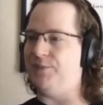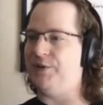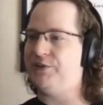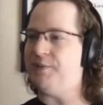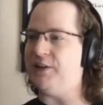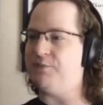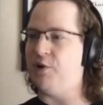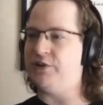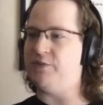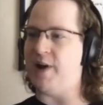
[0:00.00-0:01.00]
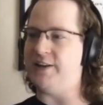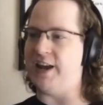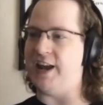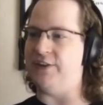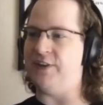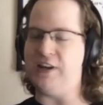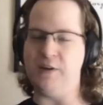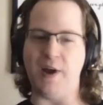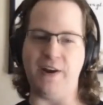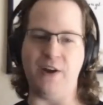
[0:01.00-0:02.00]
um, spends most of my
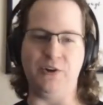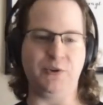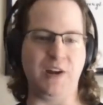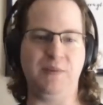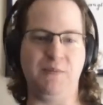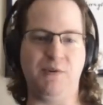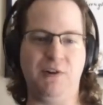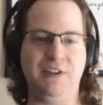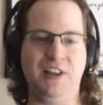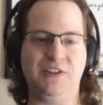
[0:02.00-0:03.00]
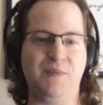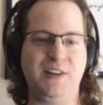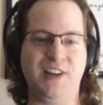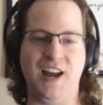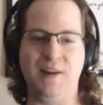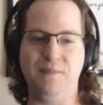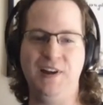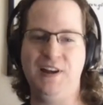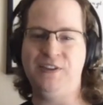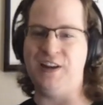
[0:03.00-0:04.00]
day thinking about how to train people and less of my
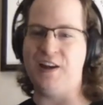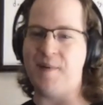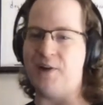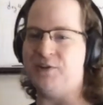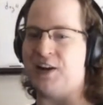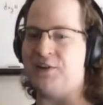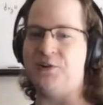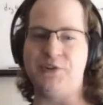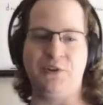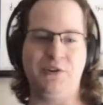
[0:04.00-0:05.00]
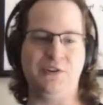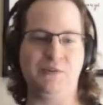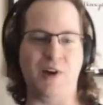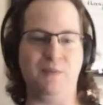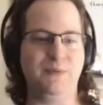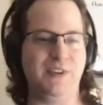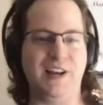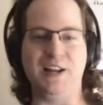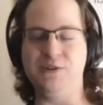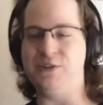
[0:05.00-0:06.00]
time thinking about technical solutions to
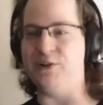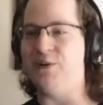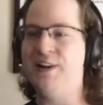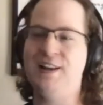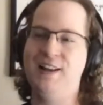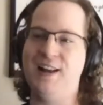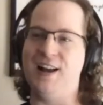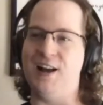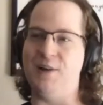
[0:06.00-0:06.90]
problems than I used to,